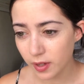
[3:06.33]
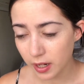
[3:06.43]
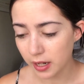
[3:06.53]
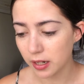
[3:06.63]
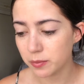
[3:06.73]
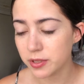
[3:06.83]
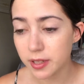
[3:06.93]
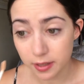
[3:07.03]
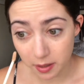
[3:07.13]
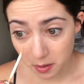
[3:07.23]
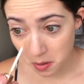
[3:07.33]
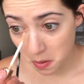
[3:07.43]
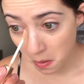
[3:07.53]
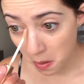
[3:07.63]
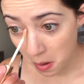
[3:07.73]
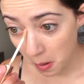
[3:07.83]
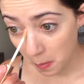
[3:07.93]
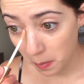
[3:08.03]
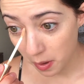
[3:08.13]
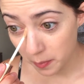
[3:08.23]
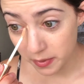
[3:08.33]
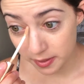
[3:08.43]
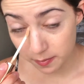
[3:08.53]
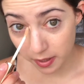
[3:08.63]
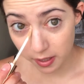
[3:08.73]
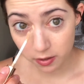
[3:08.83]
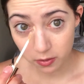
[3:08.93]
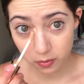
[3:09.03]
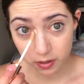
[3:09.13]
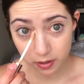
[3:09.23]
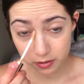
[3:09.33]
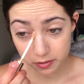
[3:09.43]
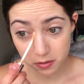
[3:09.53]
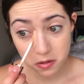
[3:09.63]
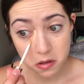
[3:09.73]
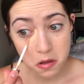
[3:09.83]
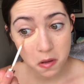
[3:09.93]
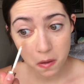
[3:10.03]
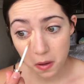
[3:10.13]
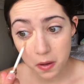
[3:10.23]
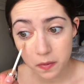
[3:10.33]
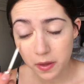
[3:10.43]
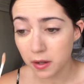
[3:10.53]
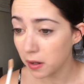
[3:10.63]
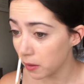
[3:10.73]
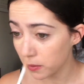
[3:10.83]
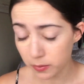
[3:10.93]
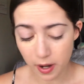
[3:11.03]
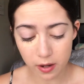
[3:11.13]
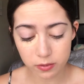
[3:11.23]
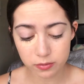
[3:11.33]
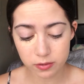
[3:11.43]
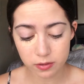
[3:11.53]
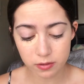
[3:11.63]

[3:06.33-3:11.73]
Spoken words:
And I'm just gonna pop this in my inner corners and then around